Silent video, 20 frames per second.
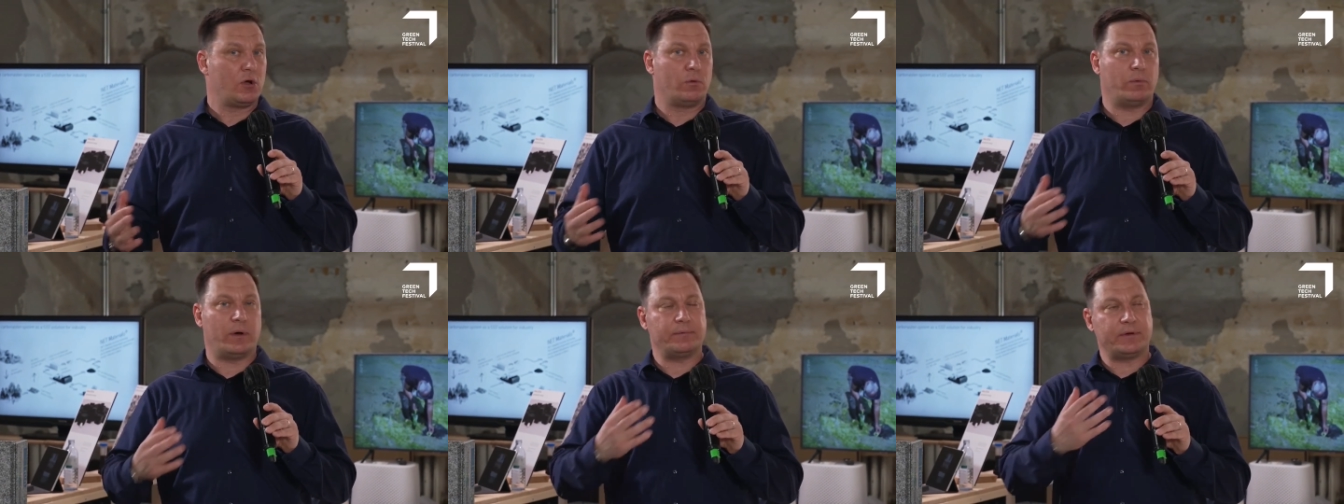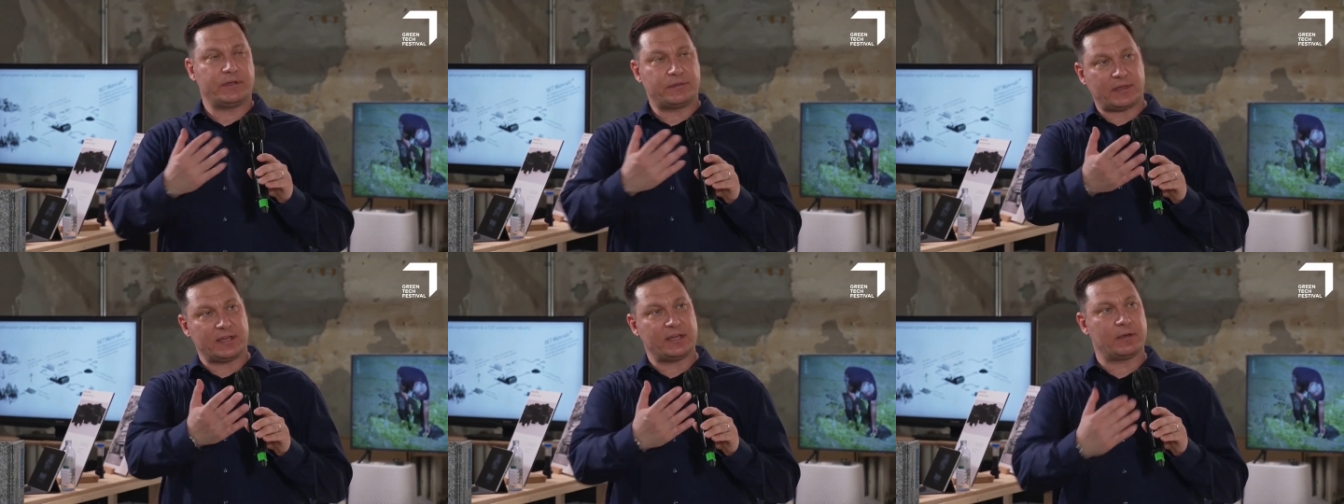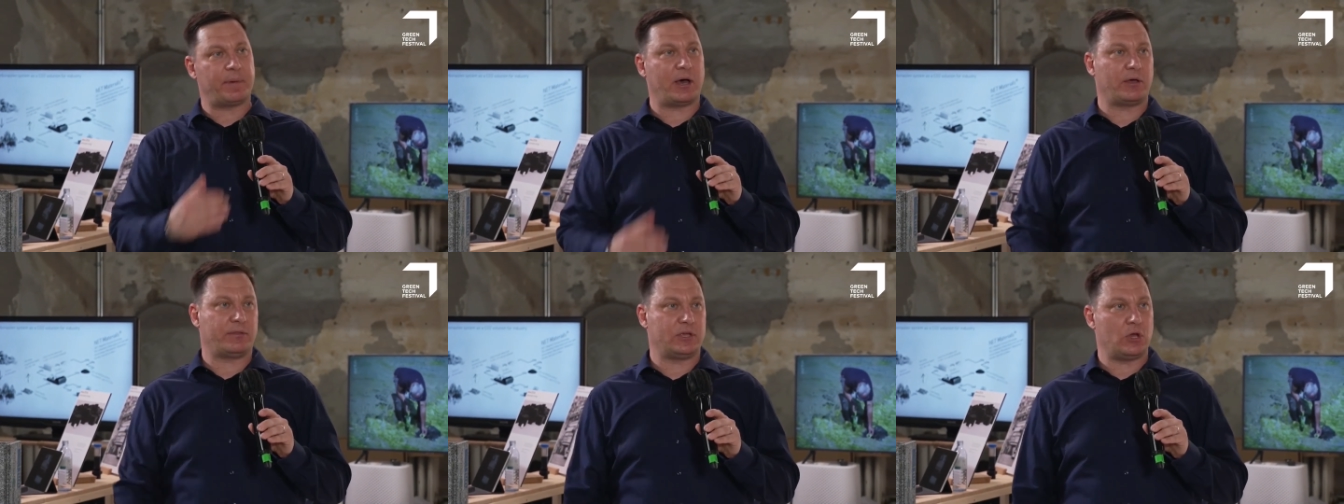When we think
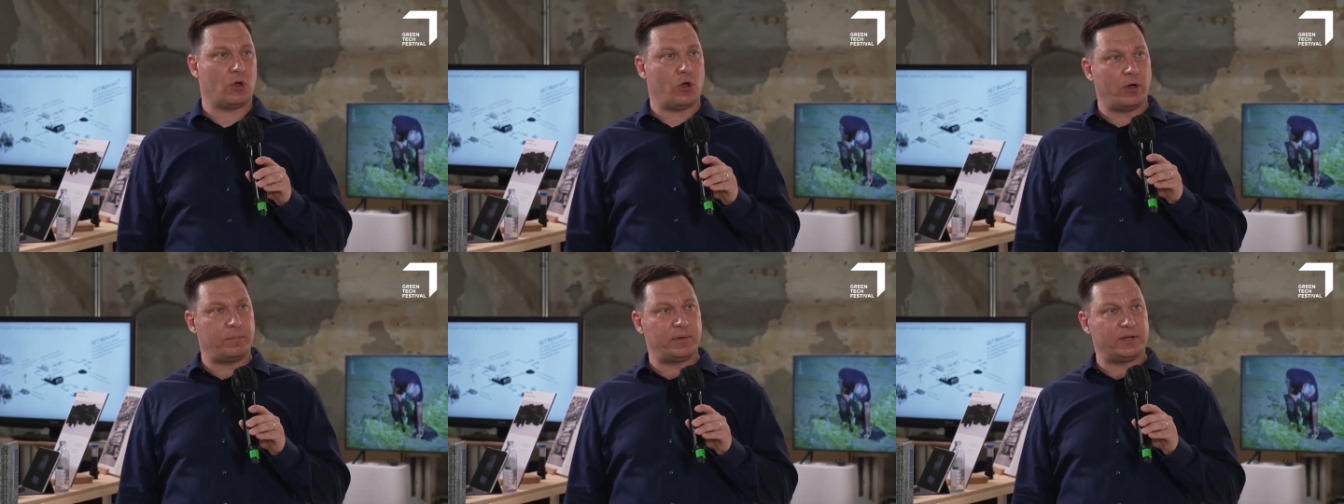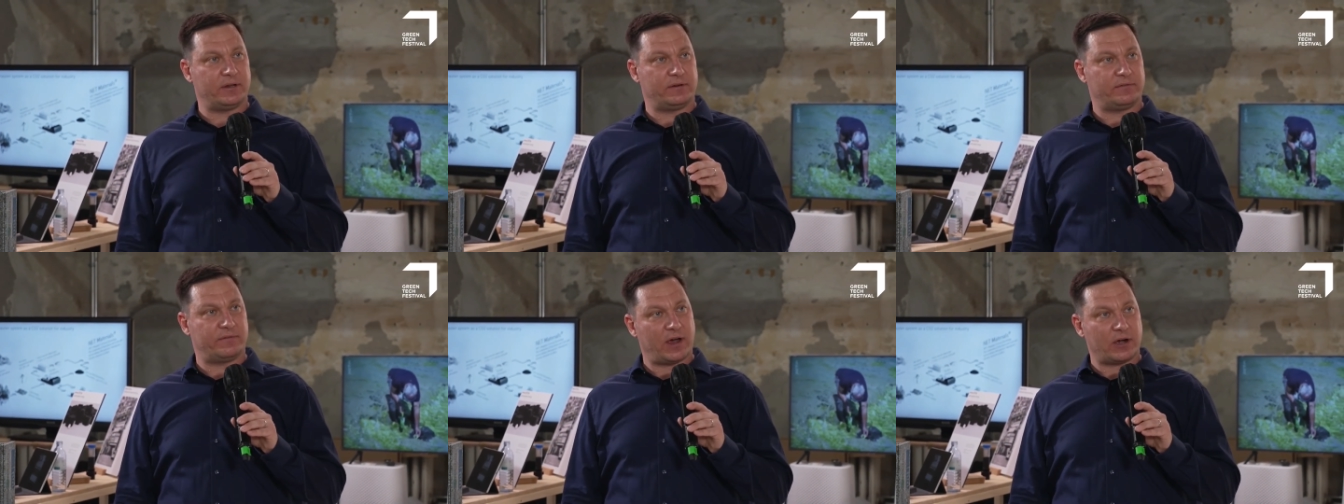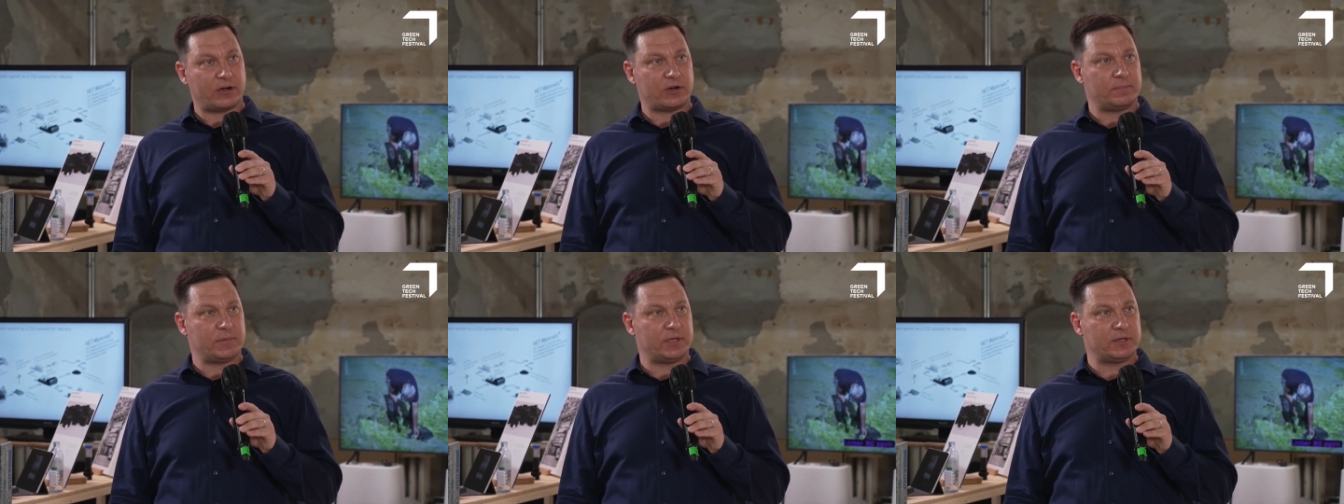about the urban
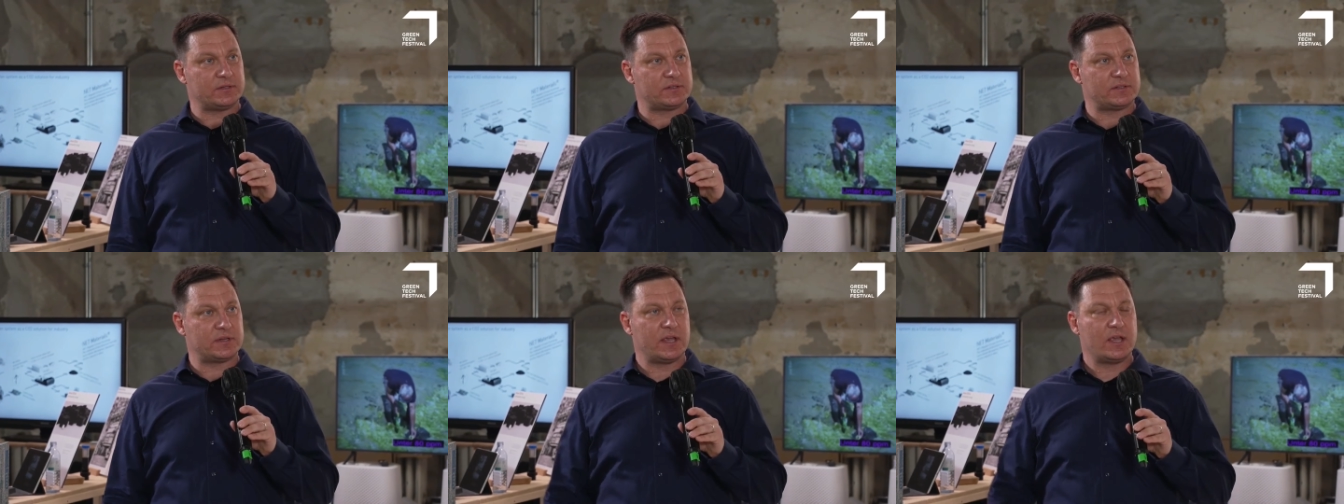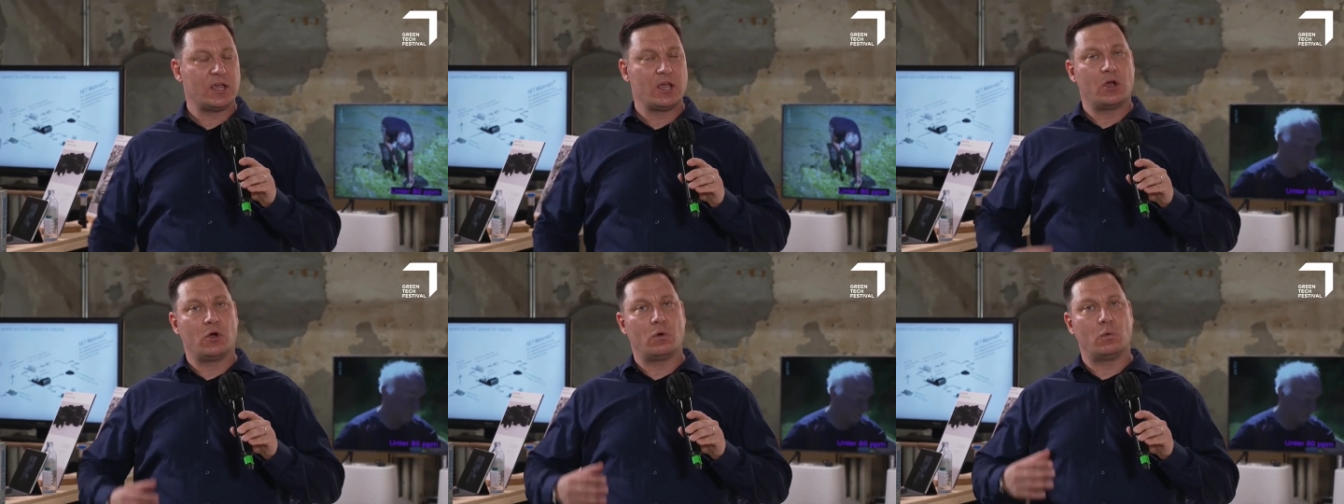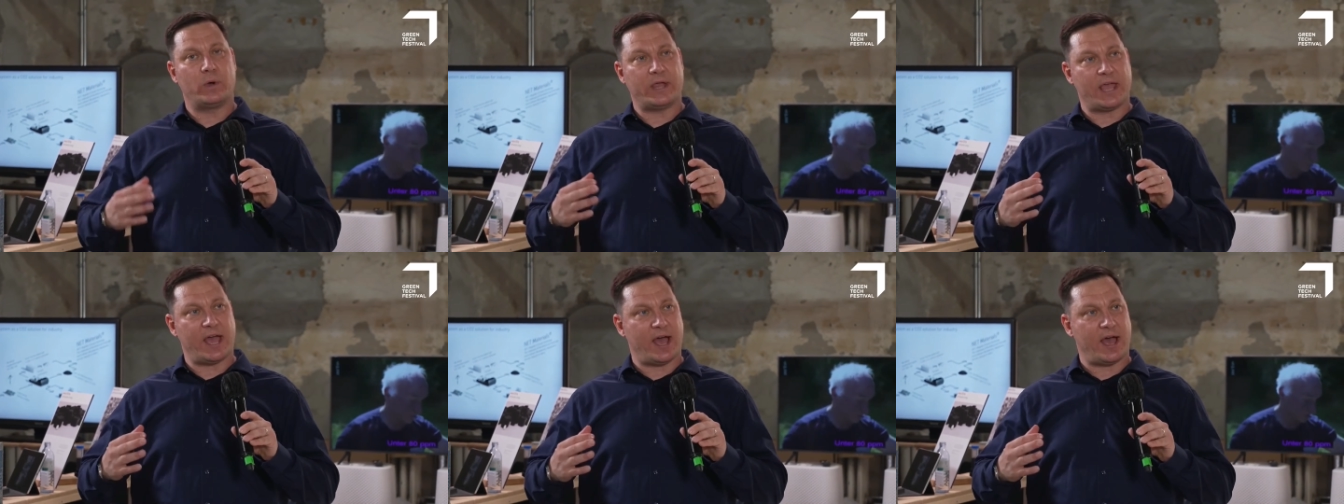environment,
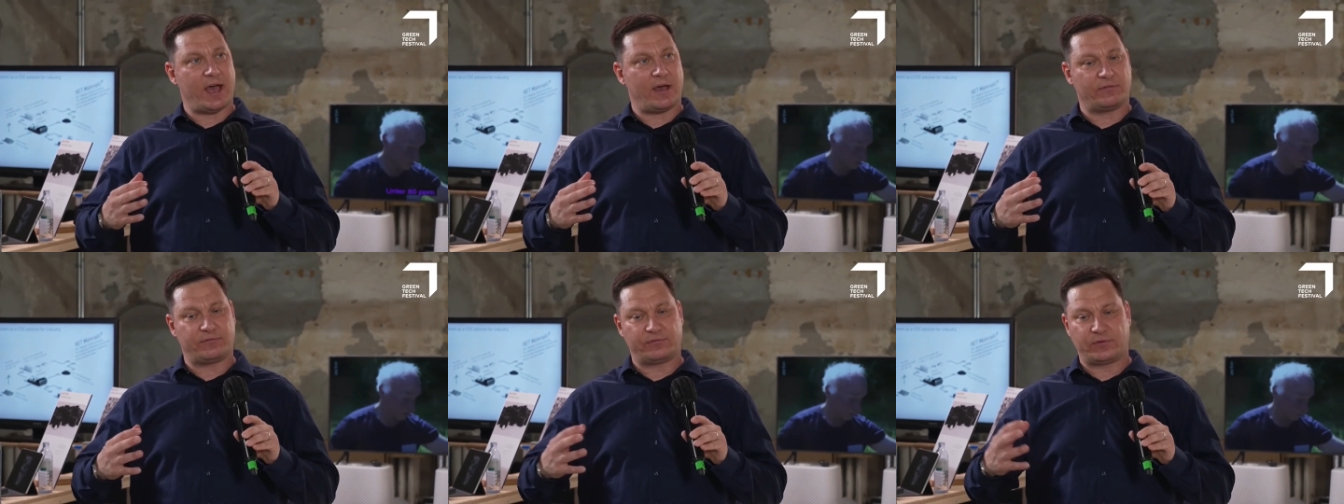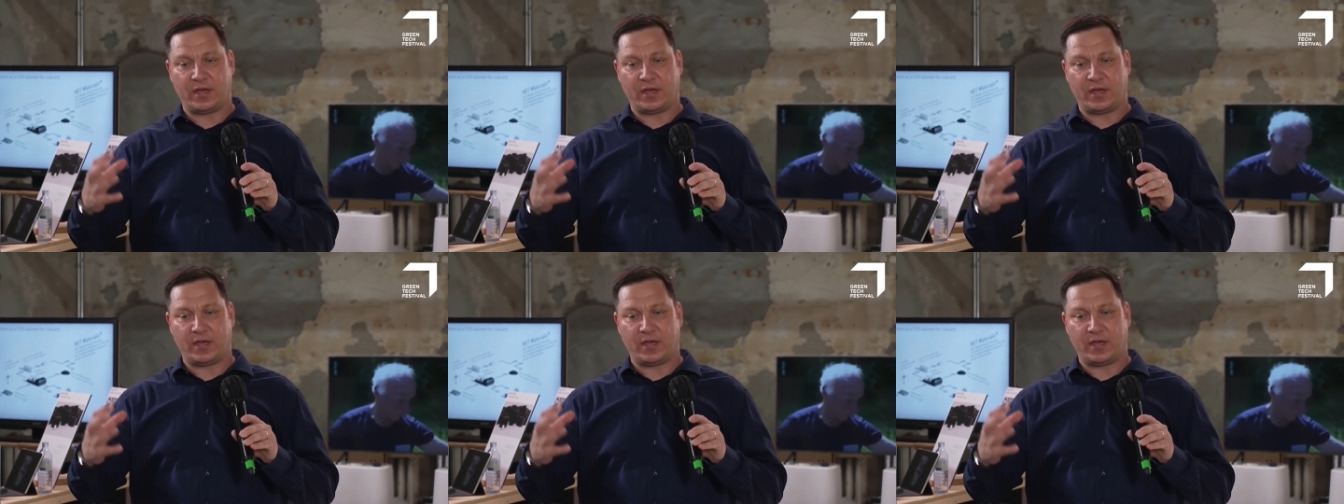we have